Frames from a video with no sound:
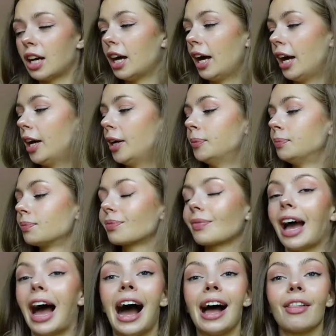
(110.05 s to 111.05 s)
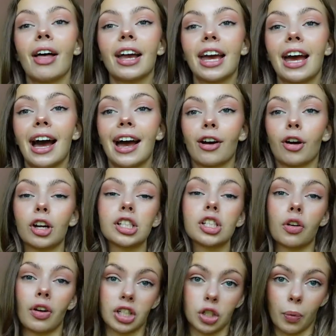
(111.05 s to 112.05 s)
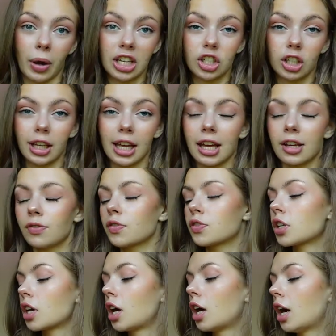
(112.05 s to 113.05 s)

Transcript: I like it. I got it as a graduation gift.